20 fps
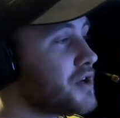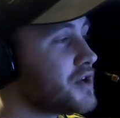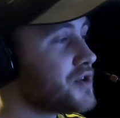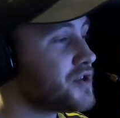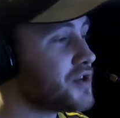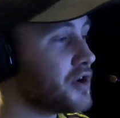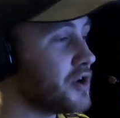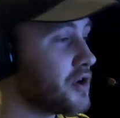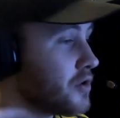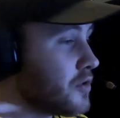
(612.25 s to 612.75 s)

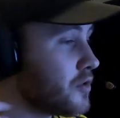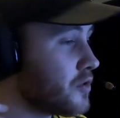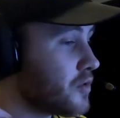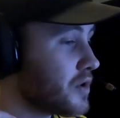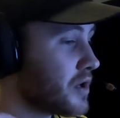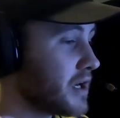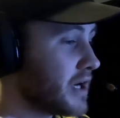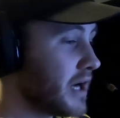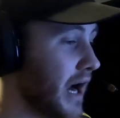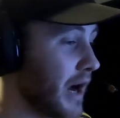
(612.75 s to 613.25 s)
So
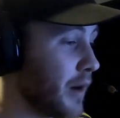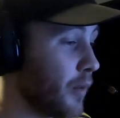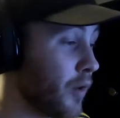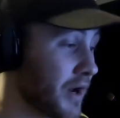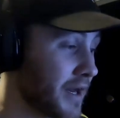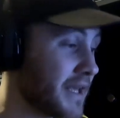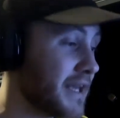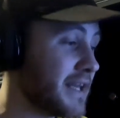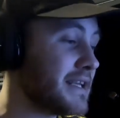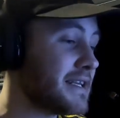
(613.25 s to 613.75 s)
I
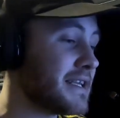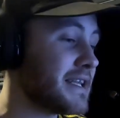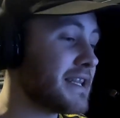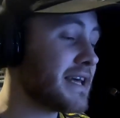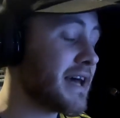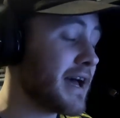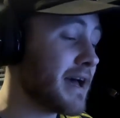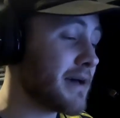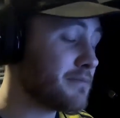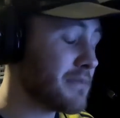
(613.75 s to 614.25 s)
want to get into
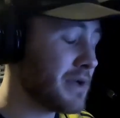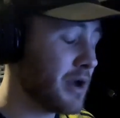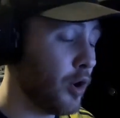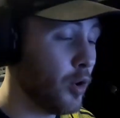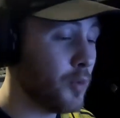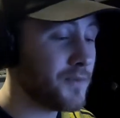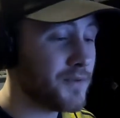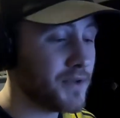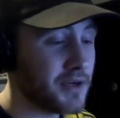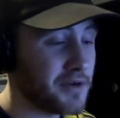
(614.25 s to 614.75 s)
that.
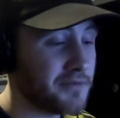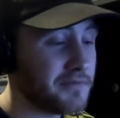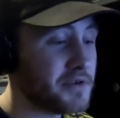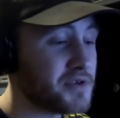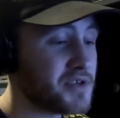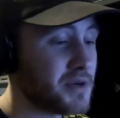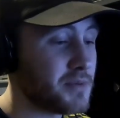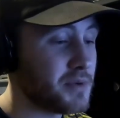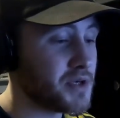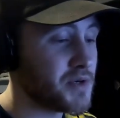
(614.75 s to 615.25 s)
Hopefully interview
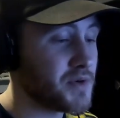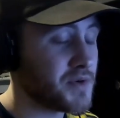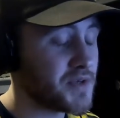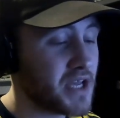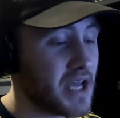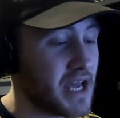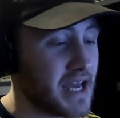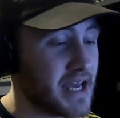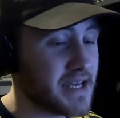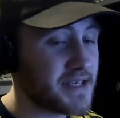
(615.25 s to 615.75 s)
some of those
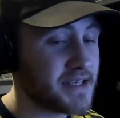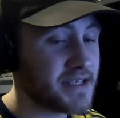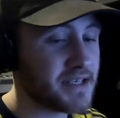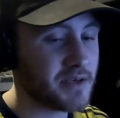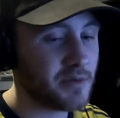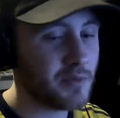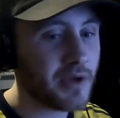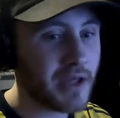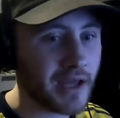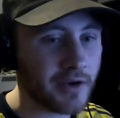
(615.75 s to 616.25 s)

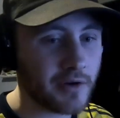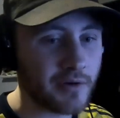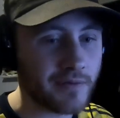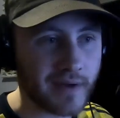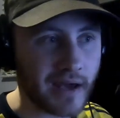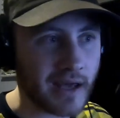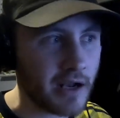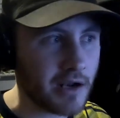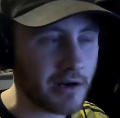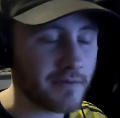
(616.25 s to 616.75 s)
guys. We can't do
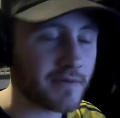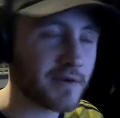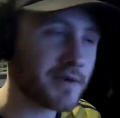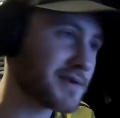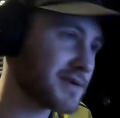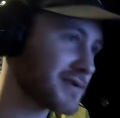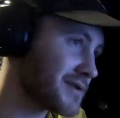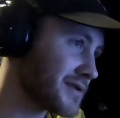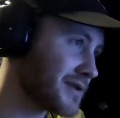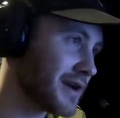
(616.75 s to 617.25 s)
fan interviews
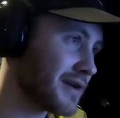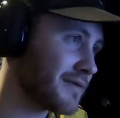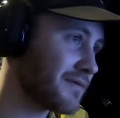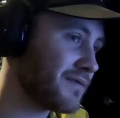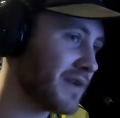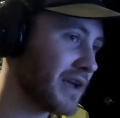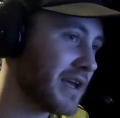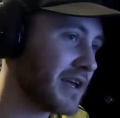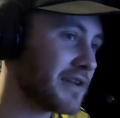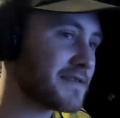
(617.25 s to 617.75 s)
because there's not
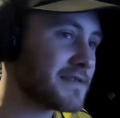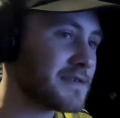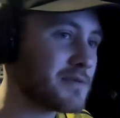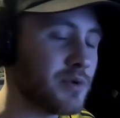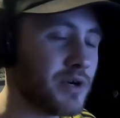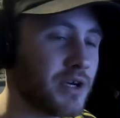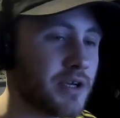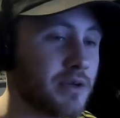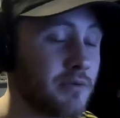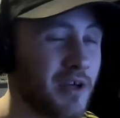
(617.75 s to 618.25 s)
fans,
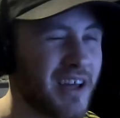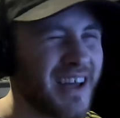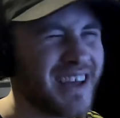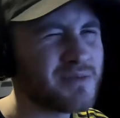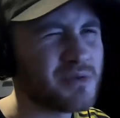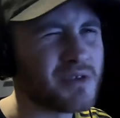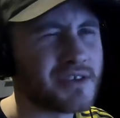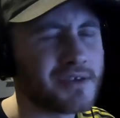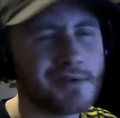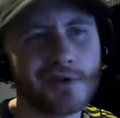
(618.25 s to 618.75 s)
but well, I
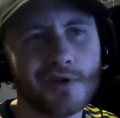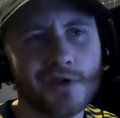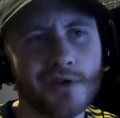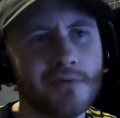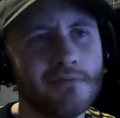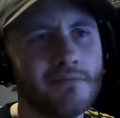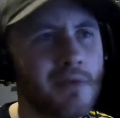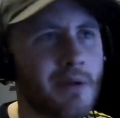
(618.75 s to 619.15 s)
guess we still could.